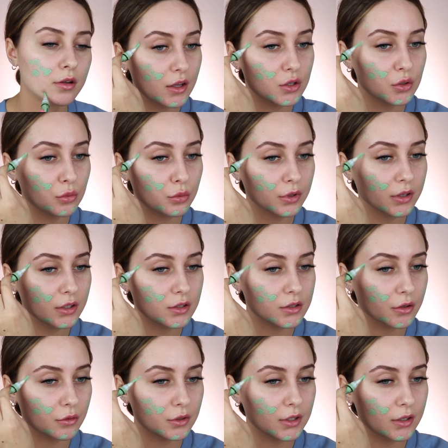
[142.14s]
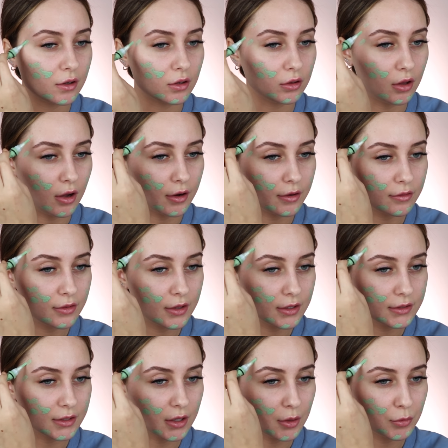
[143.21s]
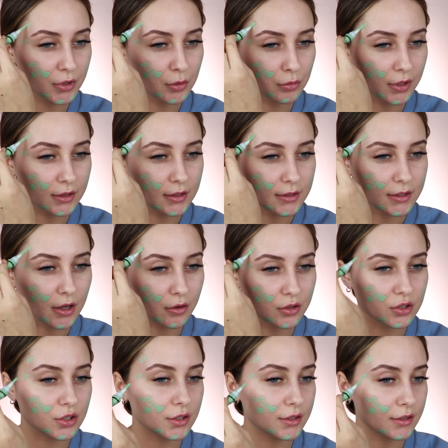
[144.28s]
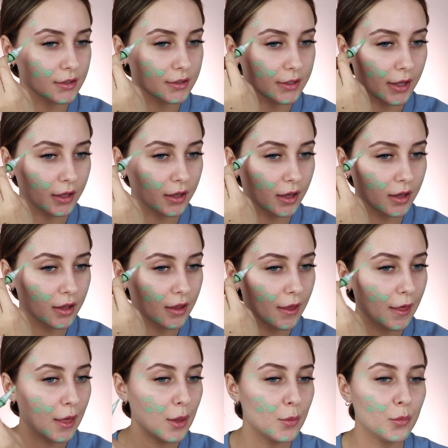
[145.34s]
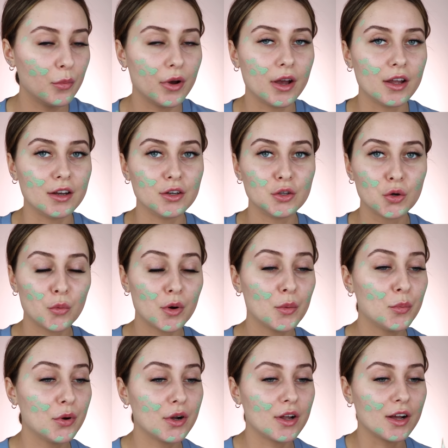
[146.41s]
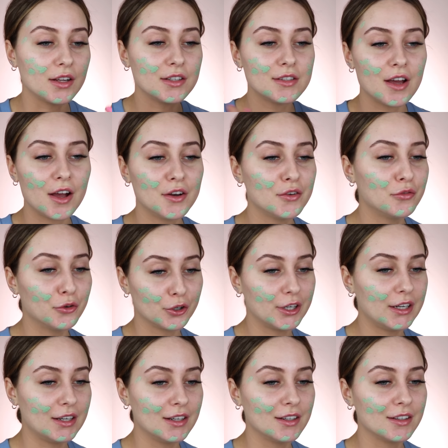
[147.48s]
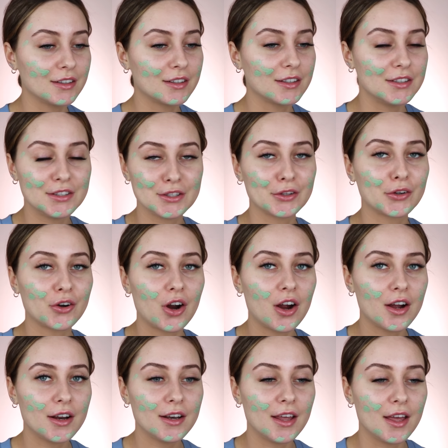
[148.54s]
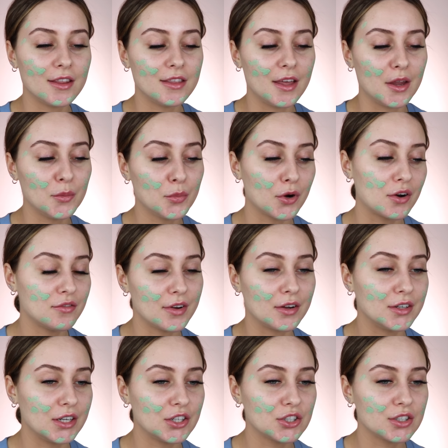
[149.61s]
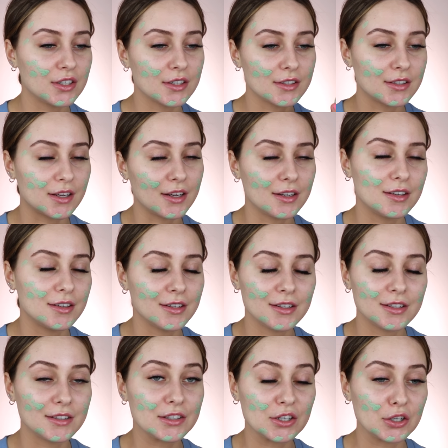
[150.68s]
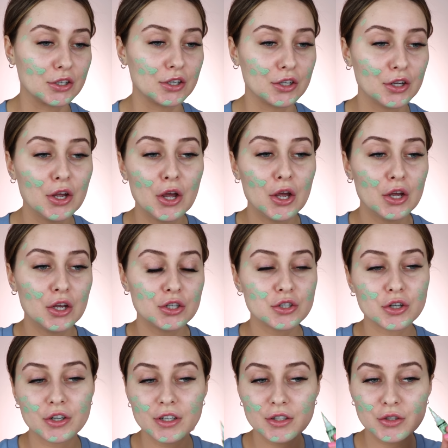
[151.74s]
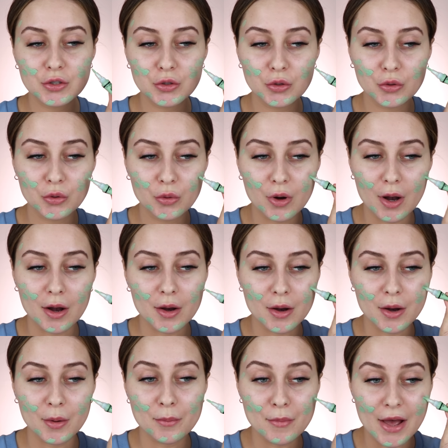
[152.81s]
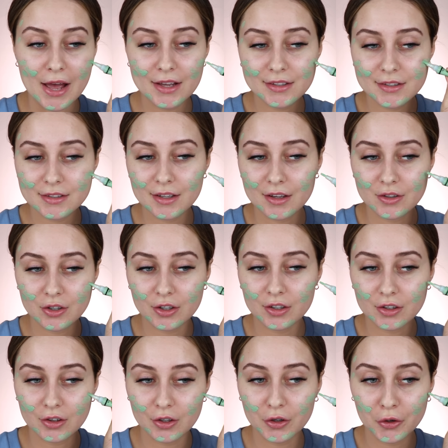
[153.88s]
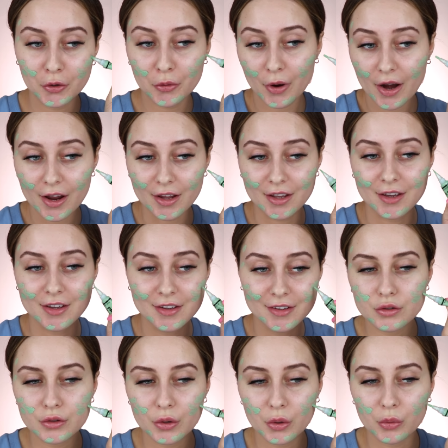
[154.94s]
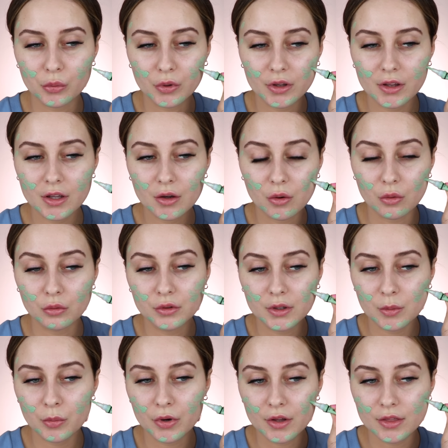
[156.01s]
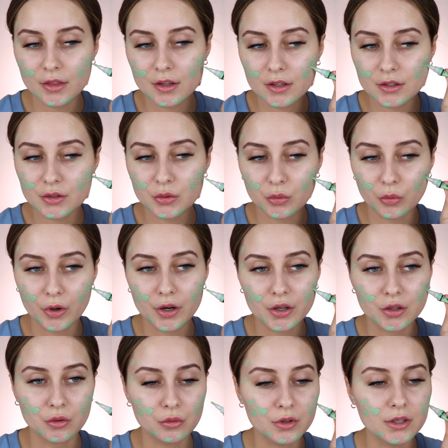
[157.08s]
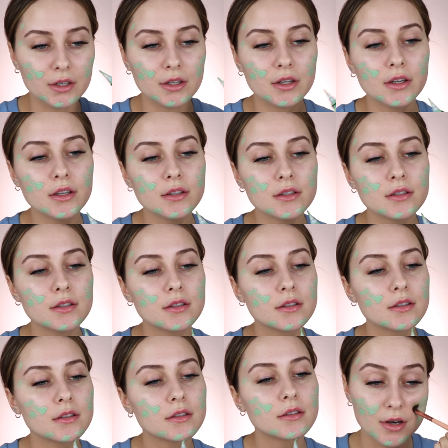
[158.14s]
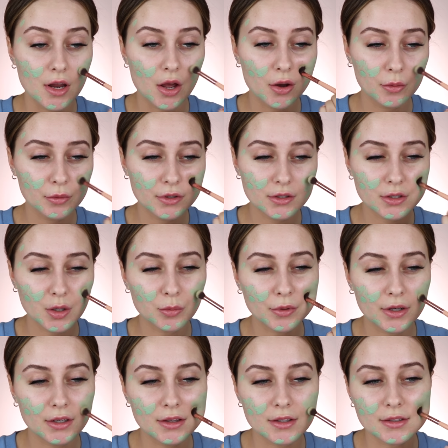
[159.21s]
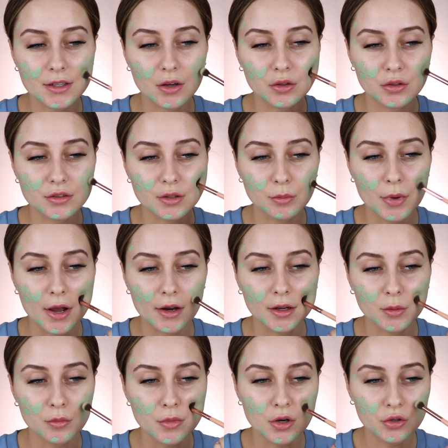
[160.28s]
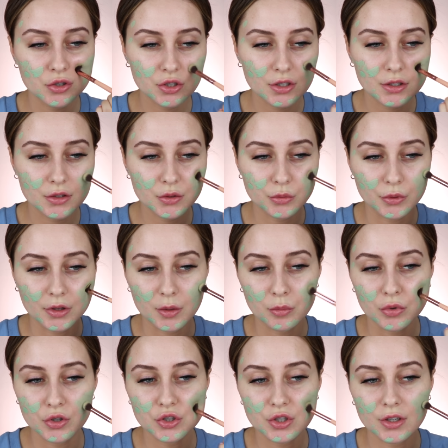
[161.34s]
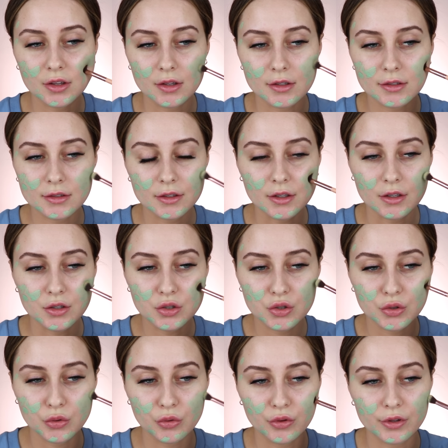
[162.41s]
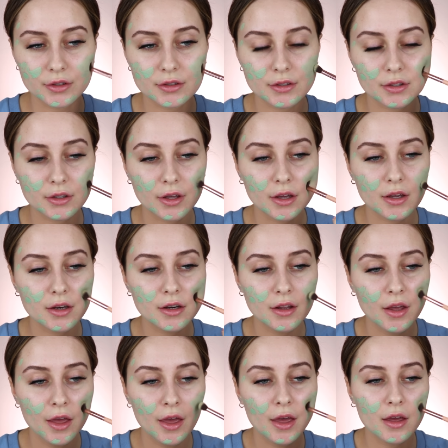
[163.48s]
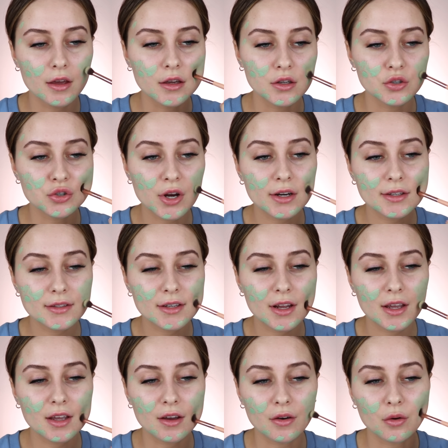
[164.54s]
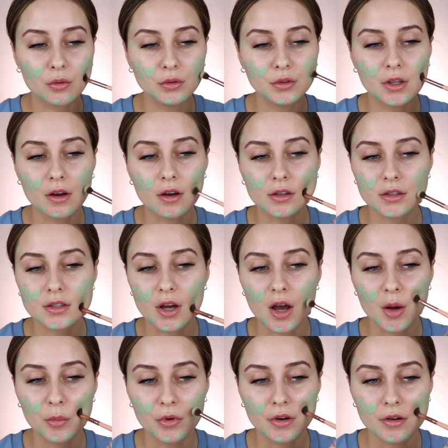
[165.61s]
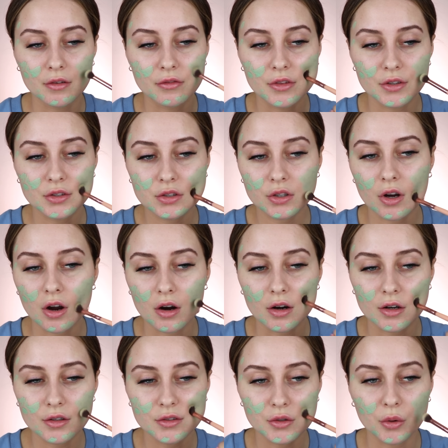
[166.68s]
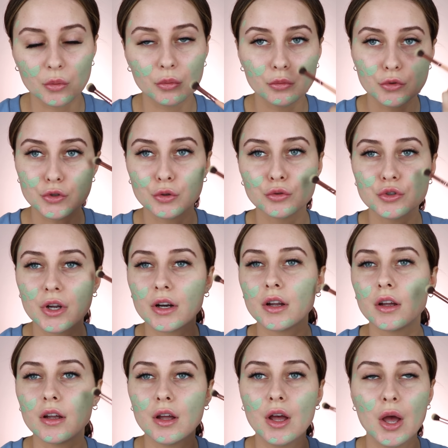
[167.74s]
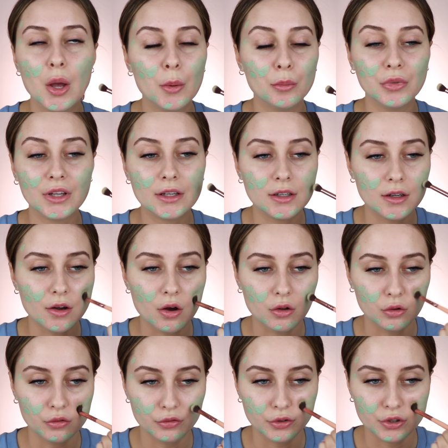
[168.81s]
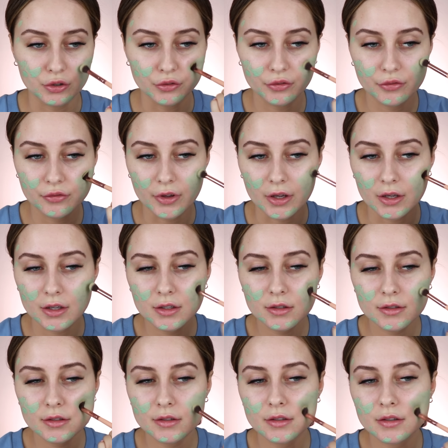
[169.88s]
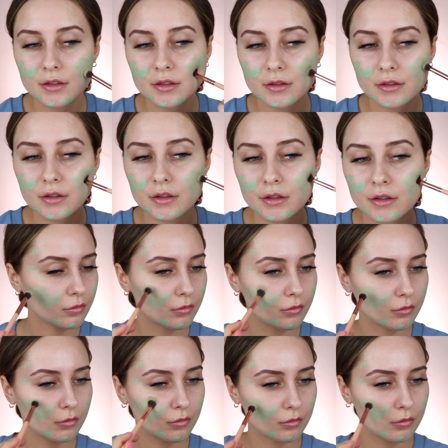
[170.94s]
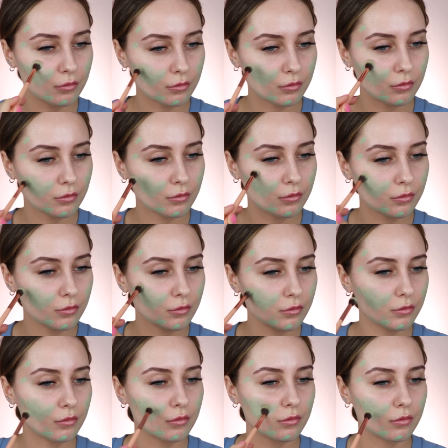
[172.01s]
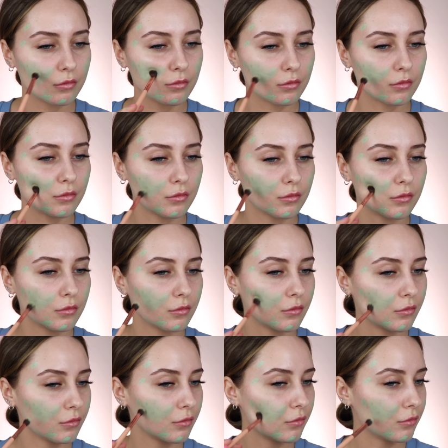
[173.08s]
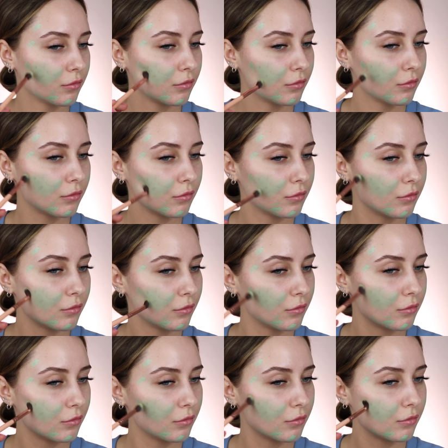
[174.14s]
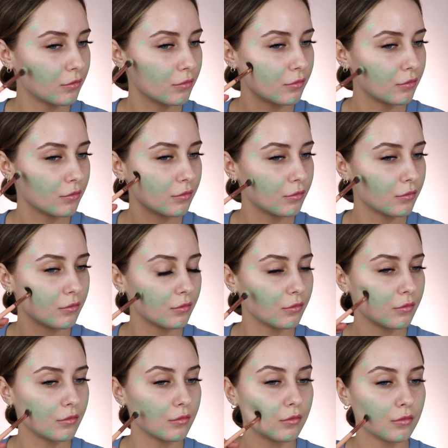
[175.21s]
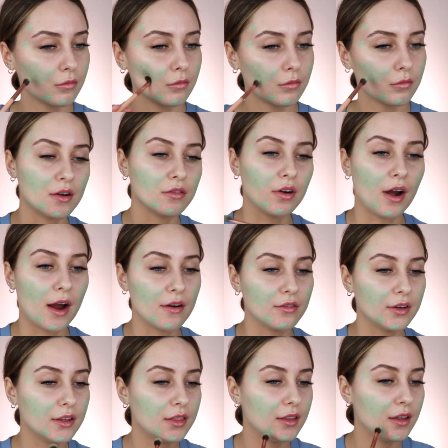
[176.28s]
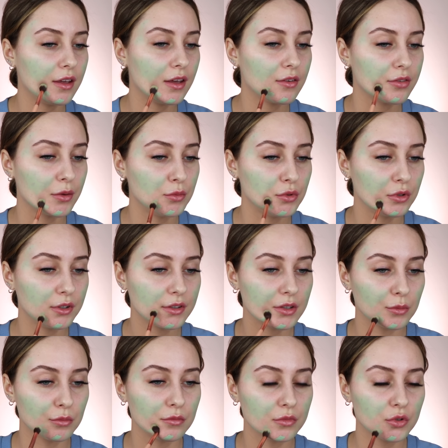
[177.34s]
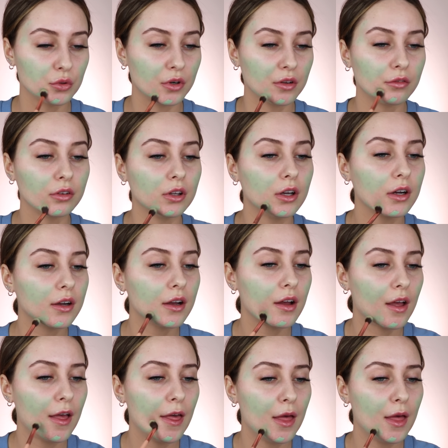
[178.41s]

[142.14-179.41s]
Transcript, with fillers: And you really don't need a lot of this. I am going to blend this out in just a second, but you don't want to put a ton of green concealer on and then put on foundation, because then it's going to turn into a mess and you're going to look gray. So really only put this where you need it. Now I'm going to start blending this out using patting motions, really pushing this into the skin, and try to stay only on top of the scars. Don't, don't try to blend it all over your face. I do have to tell you guys that I only do this when I'm going out or I really want to just cover everything if I'm doing some sort of look.